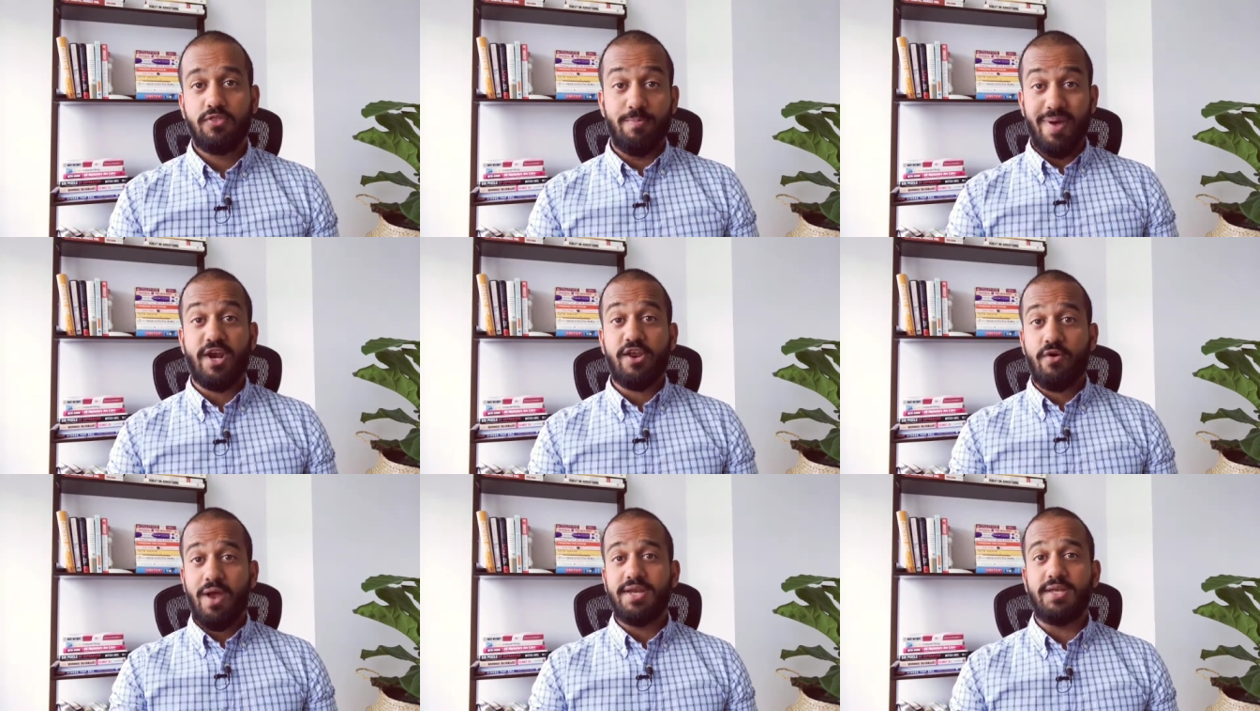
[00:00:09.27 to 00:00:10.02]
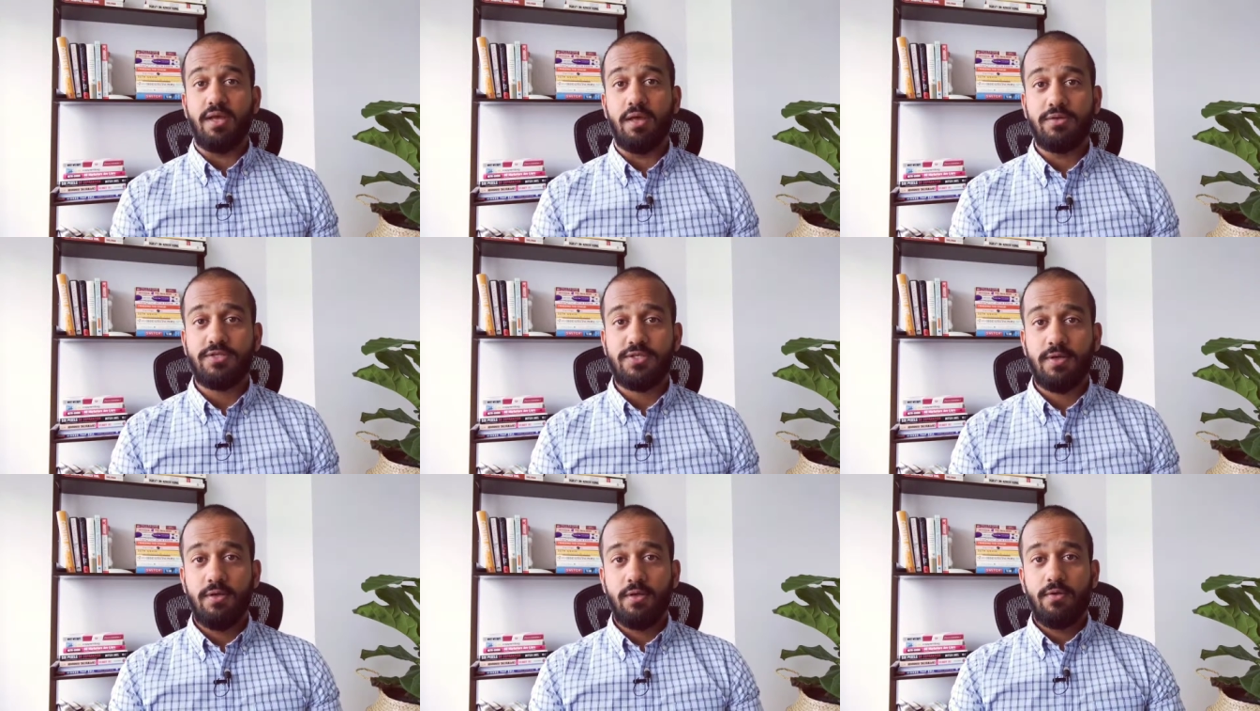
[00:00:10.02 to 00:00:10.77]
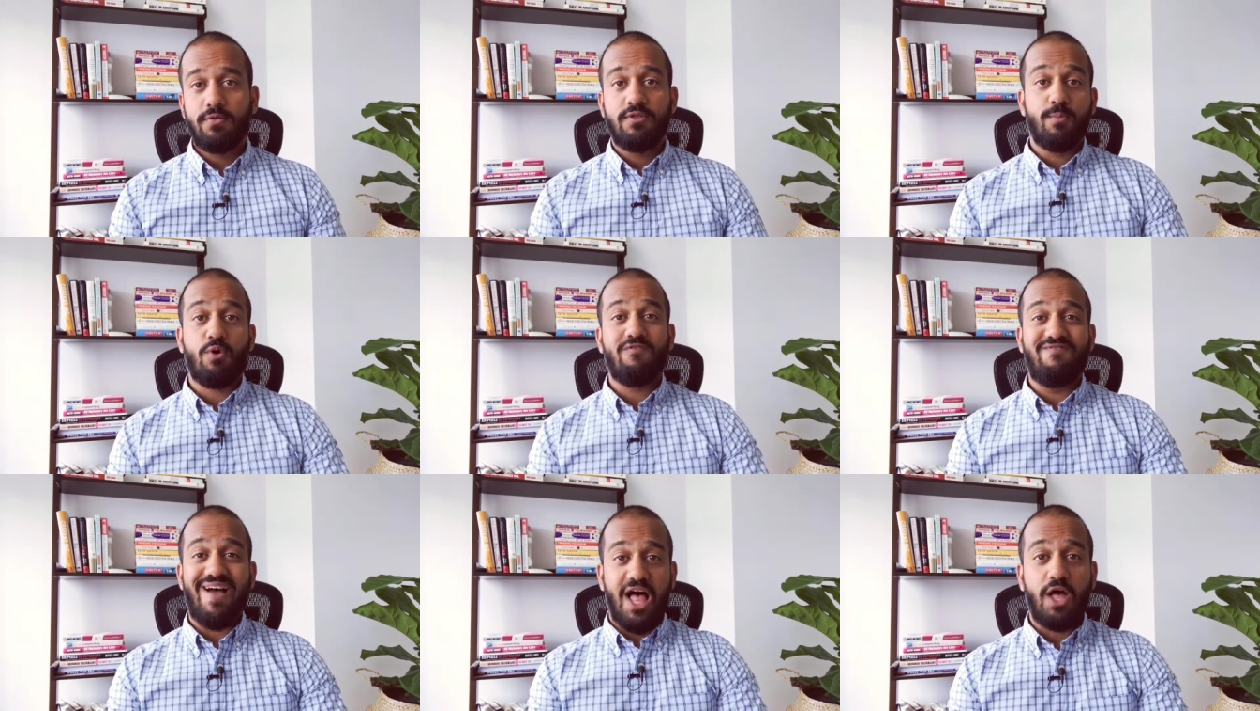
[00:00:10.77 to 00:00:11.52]
The better your ideas, the more
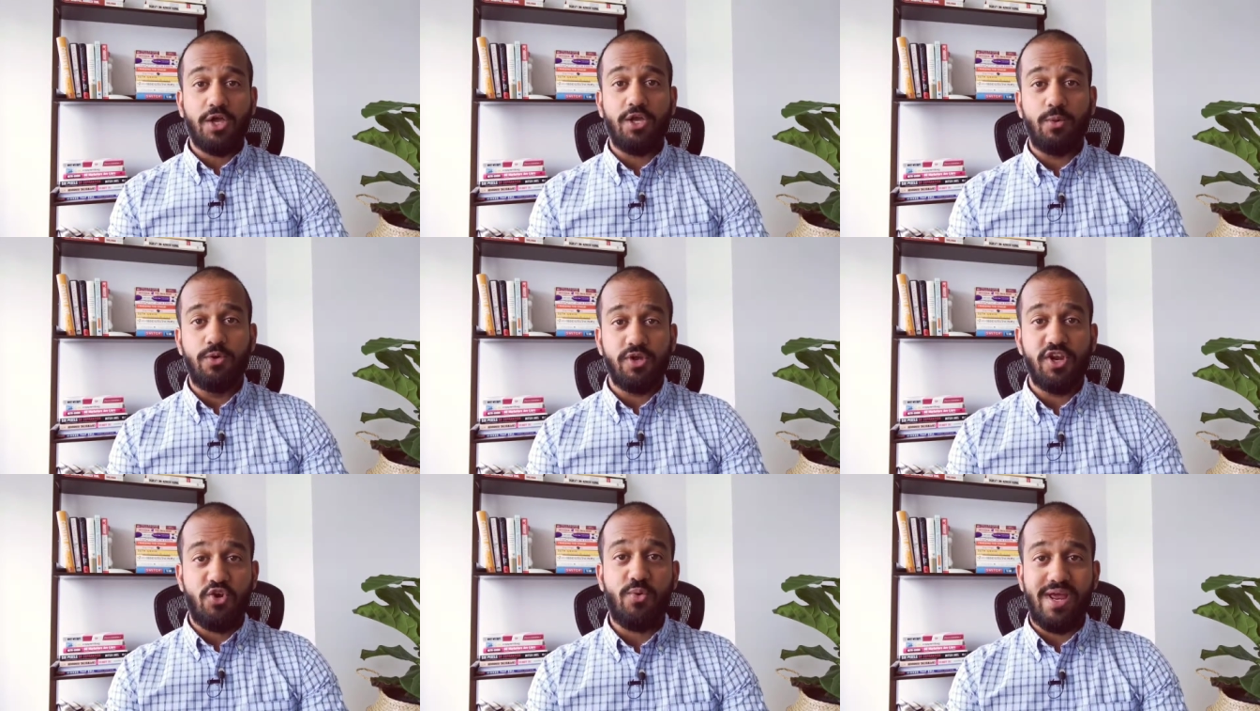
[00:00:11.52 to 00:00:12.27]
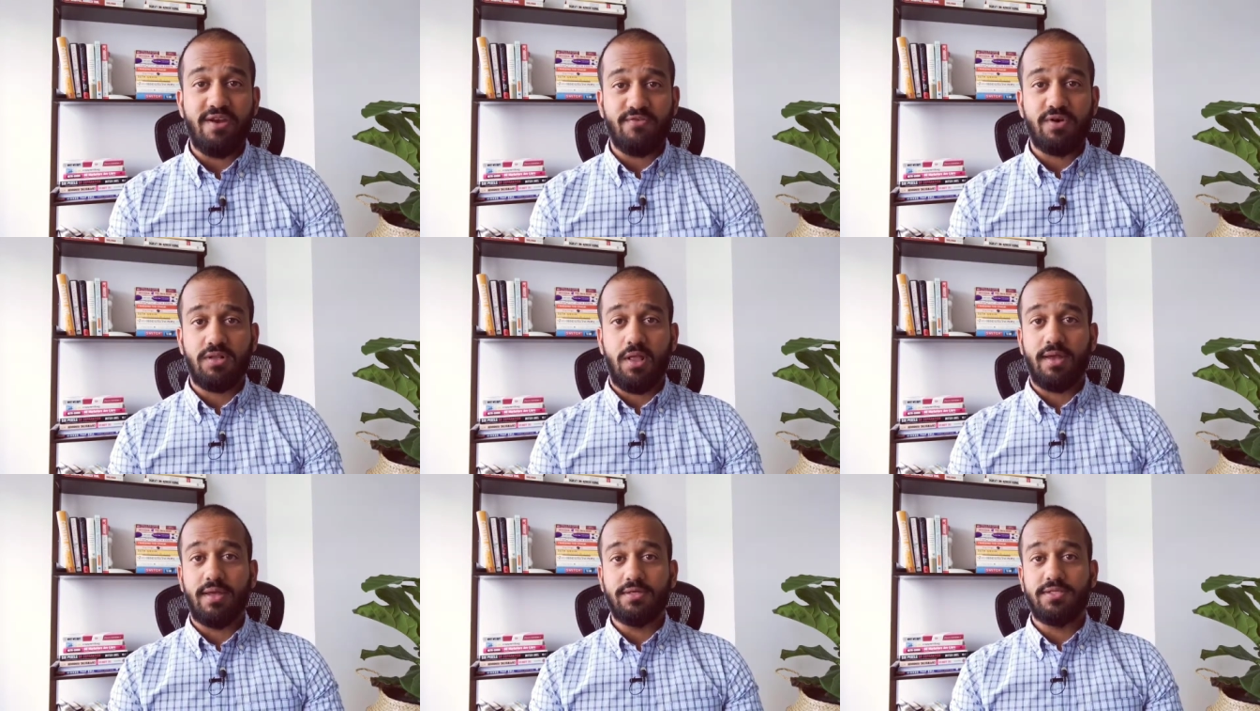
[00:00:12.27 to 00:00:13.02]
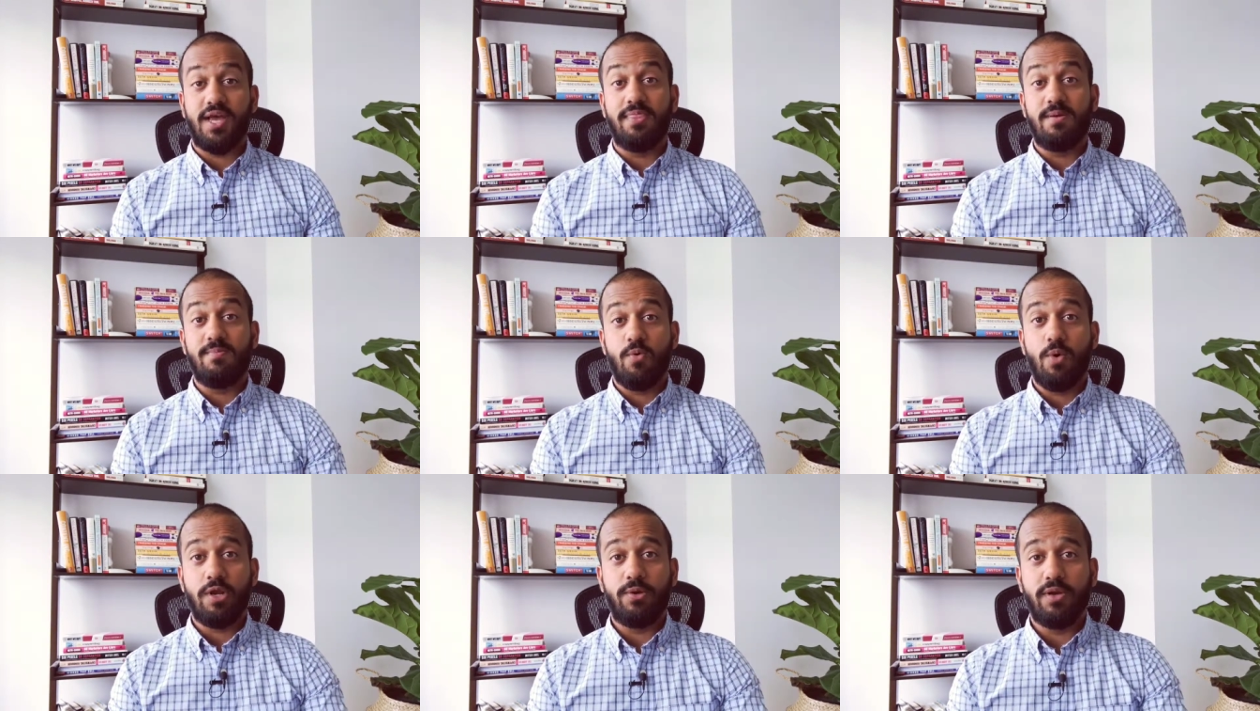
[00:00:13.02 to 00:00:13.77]
value you can create for clients and the
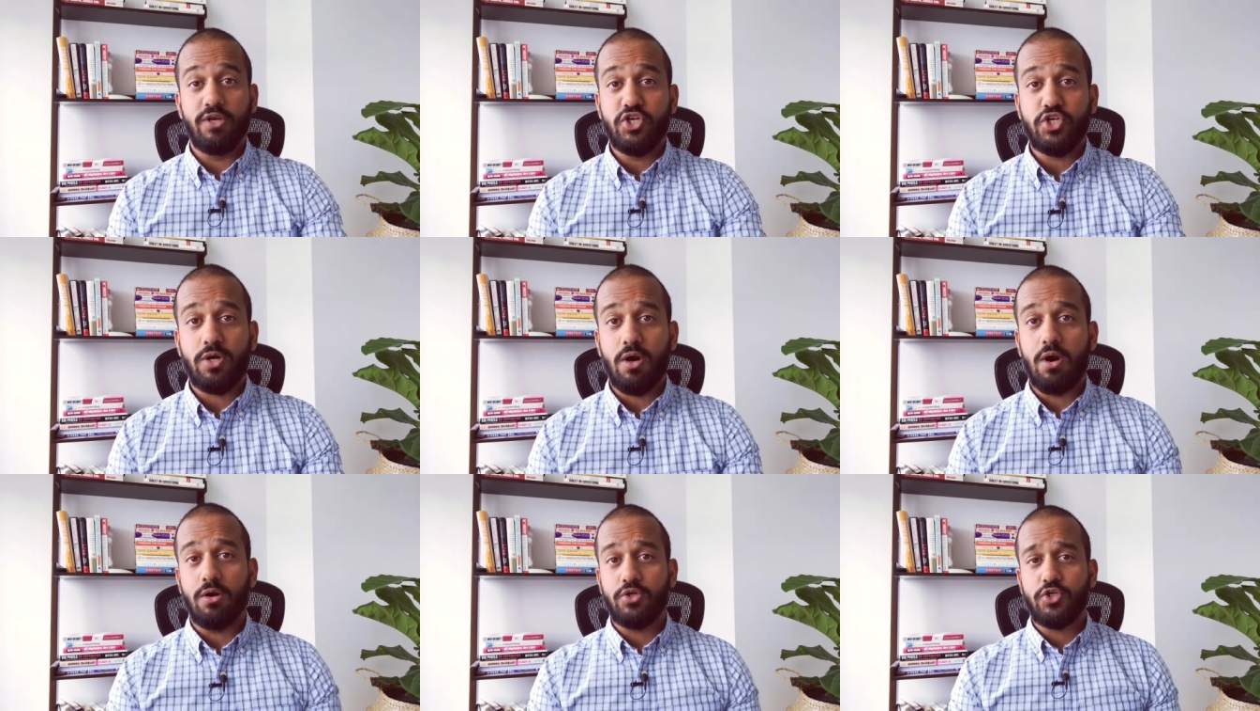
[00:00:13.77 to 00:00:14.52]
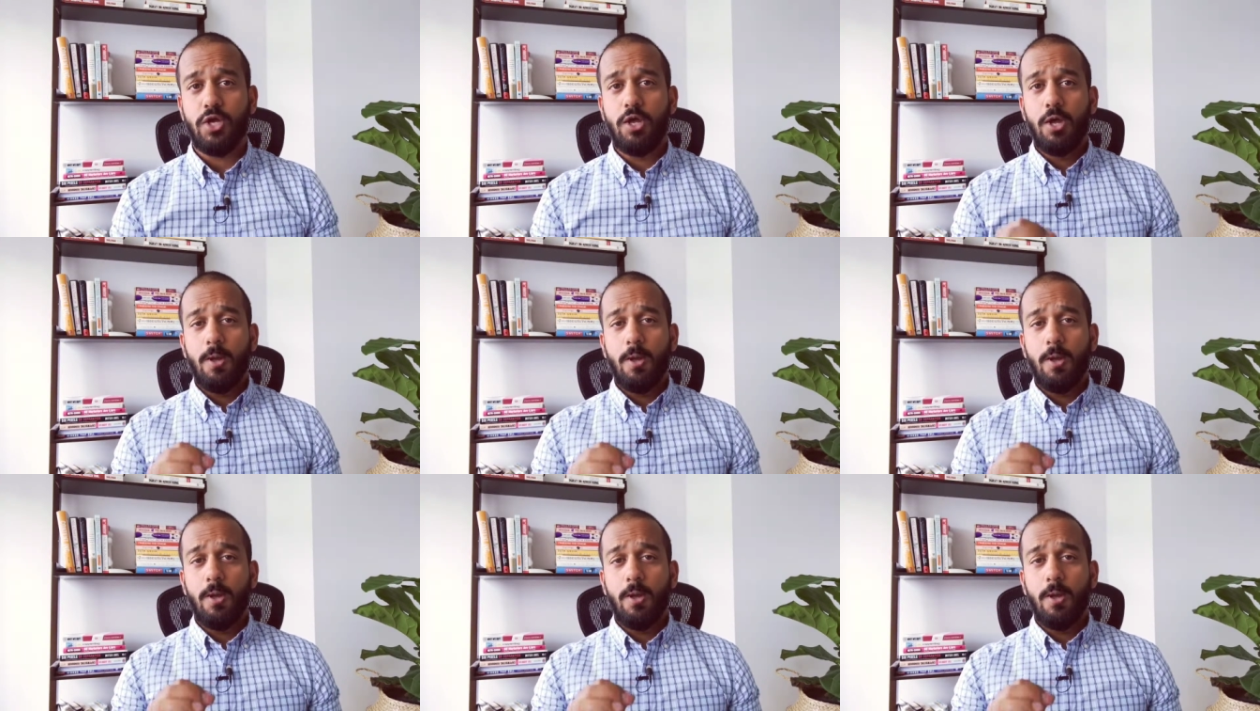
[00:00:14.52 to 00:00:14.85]
more you can charge.